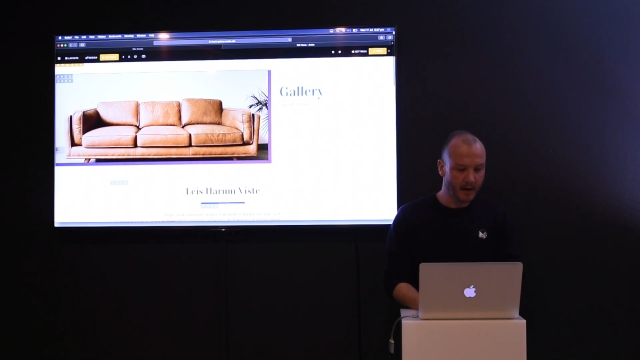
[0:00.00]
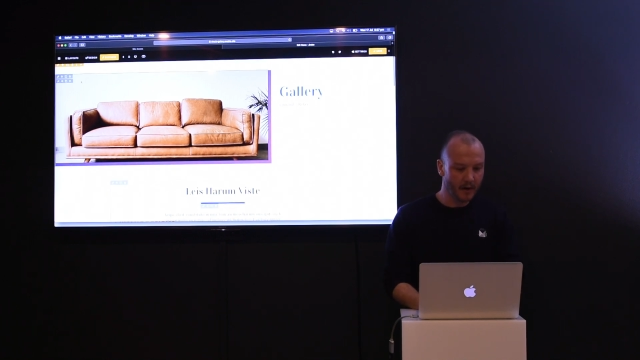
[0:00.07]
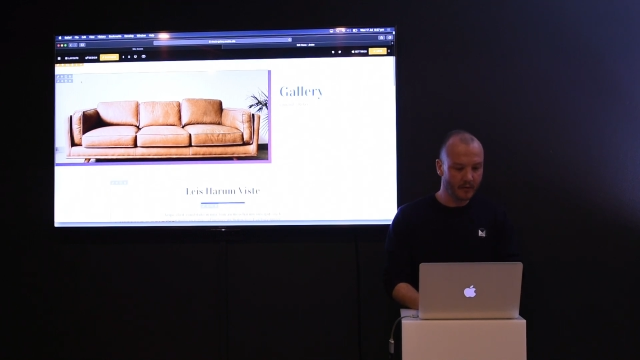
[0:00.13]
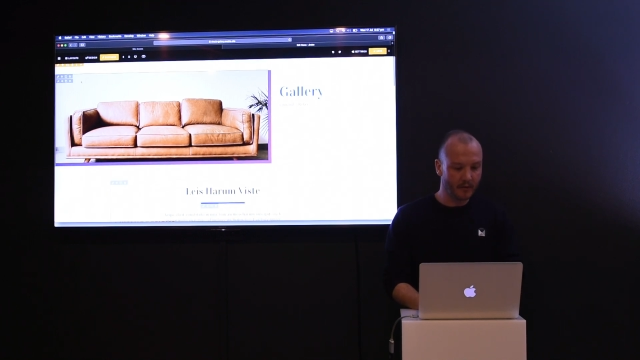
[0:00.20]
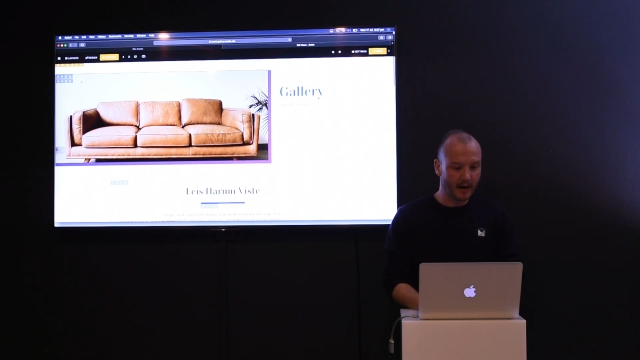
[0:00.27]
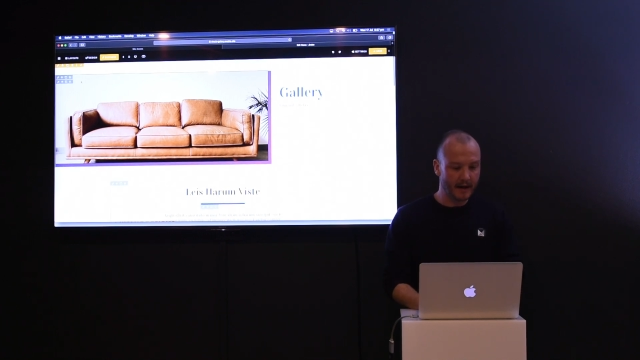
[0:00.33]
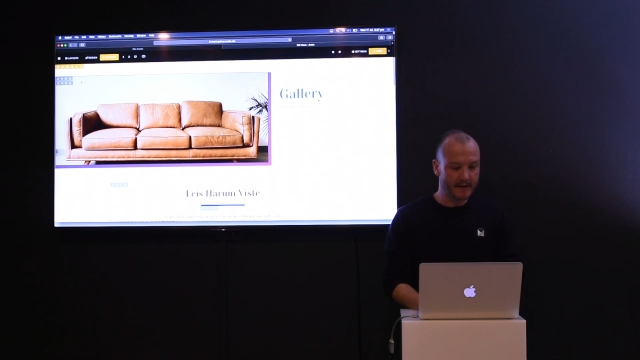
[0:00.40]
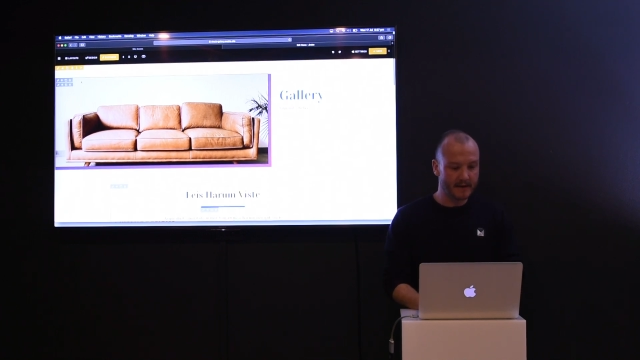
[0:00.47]

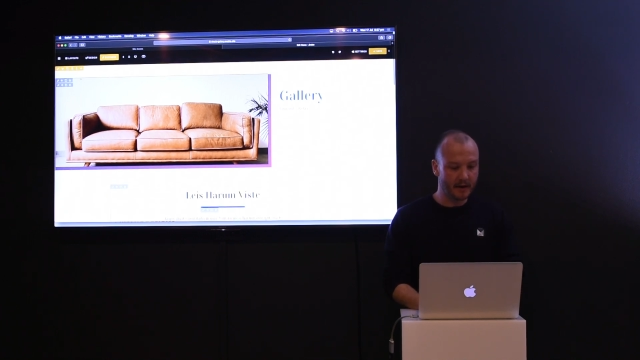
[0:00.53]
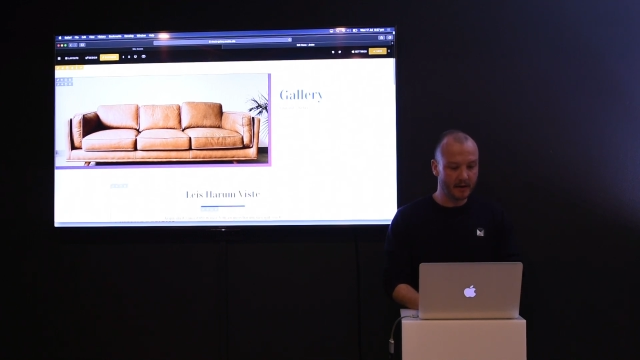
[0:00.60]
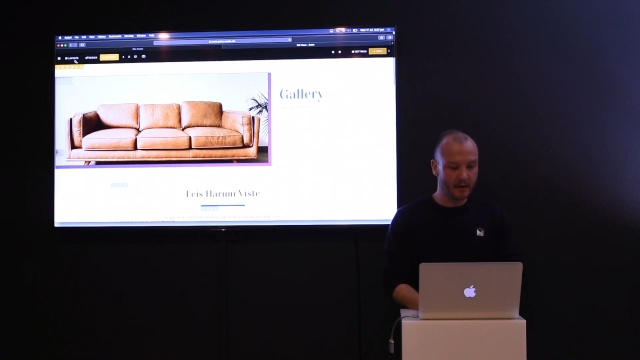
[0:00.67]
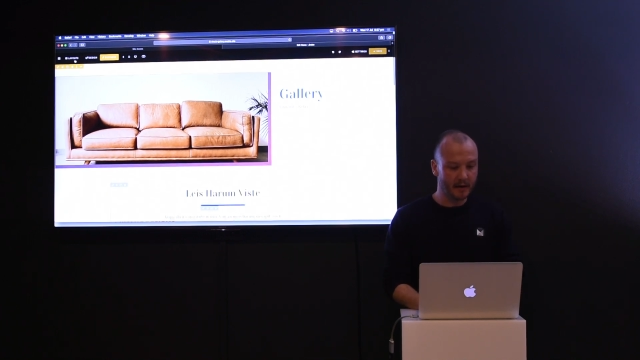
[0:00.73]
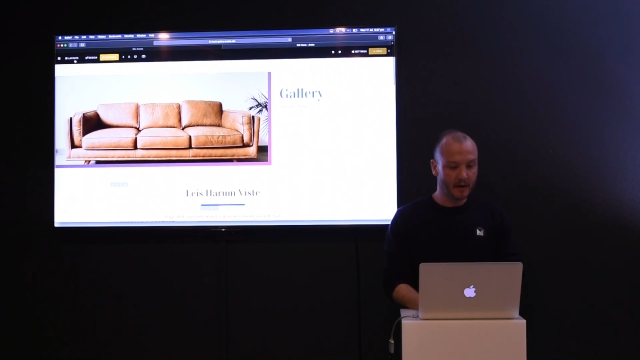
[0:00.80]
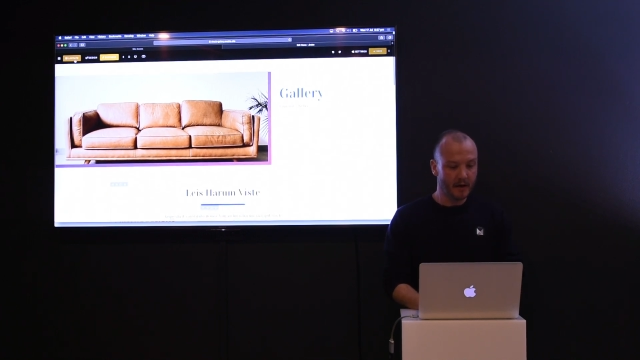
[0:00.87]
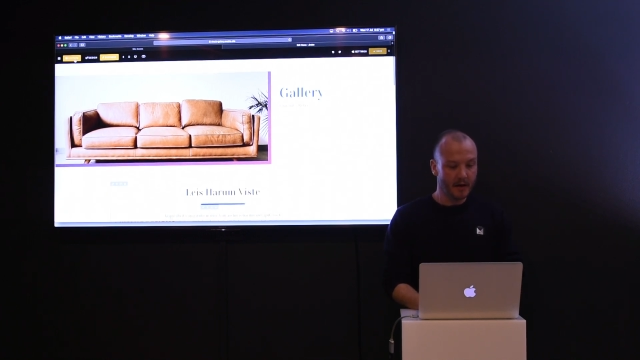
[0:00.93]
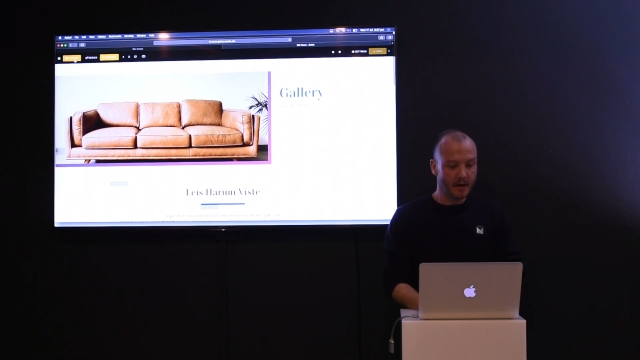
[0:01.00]
Right, so
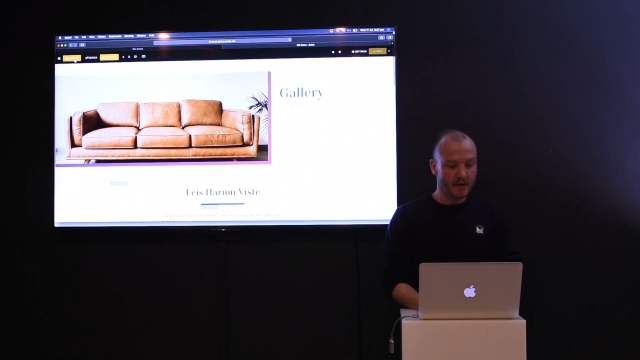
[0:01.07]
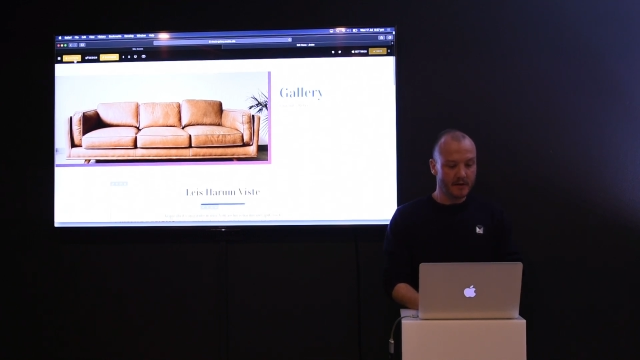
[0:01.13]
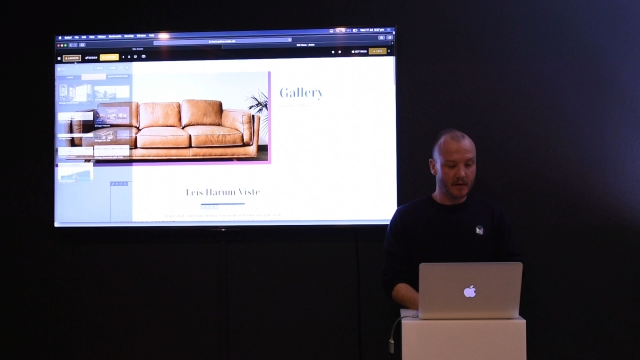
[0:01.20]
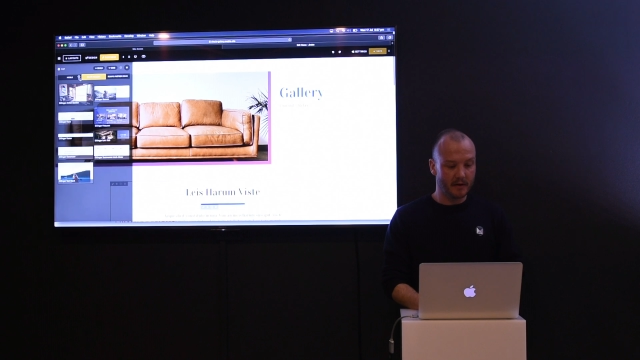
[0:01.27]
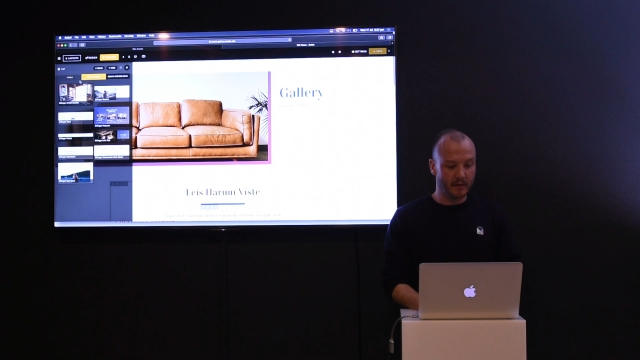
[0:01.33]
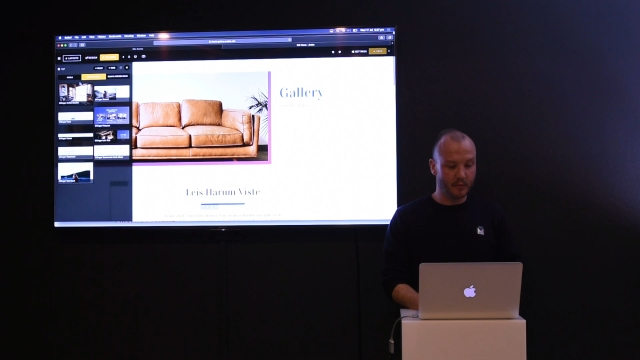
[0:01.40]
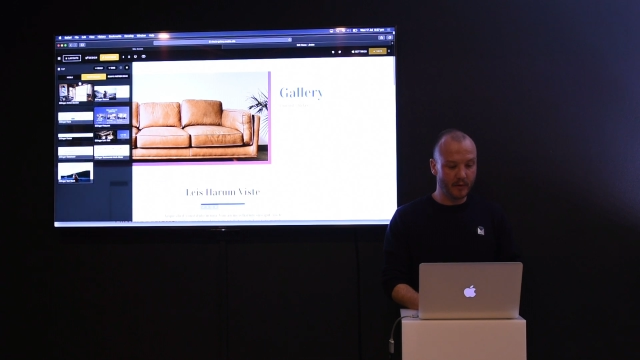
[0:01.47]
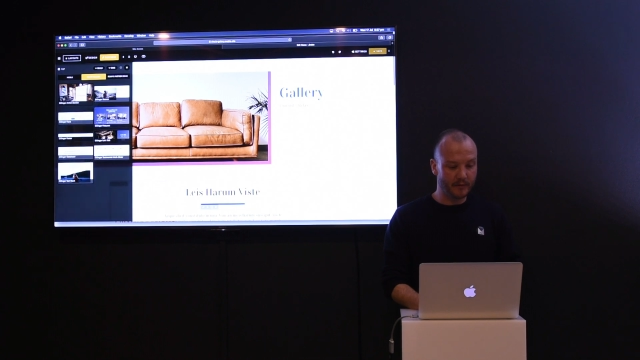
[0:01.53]

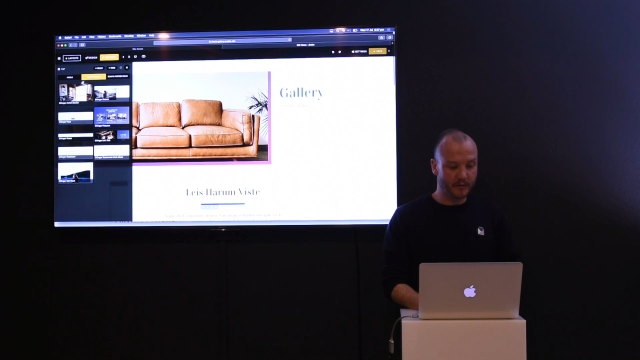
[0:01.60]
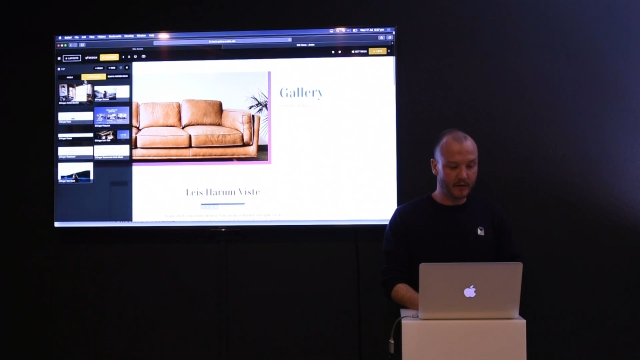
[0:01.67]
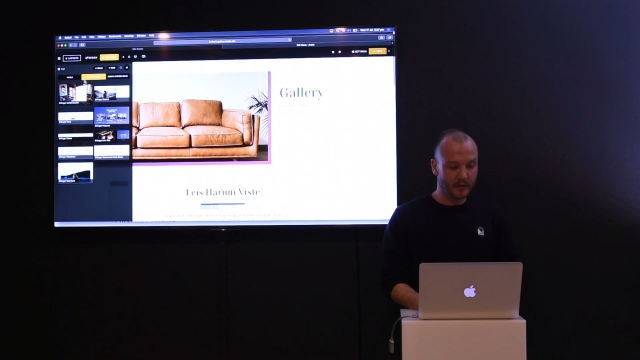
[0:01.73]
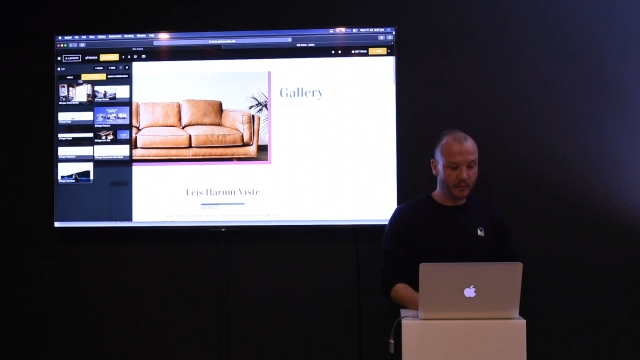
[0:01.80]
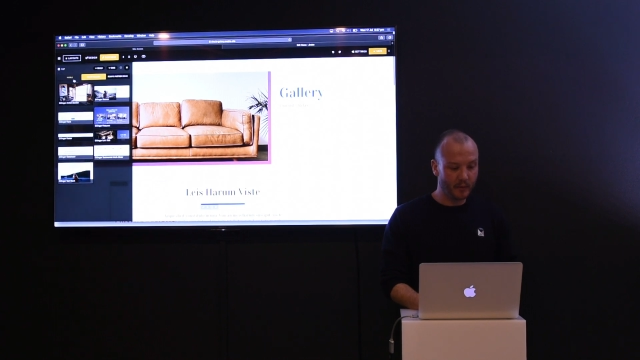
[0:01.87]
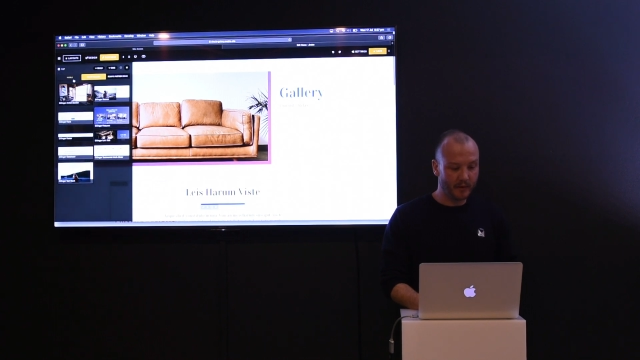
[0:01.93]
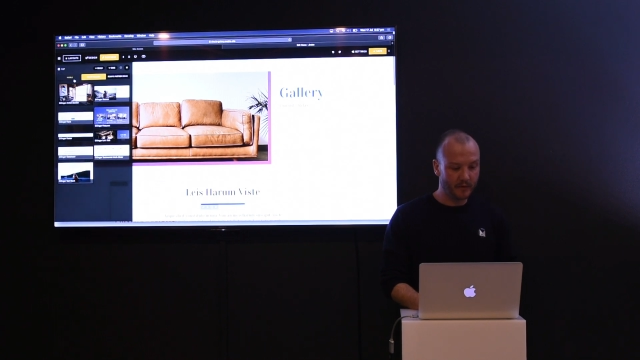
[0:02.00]
we've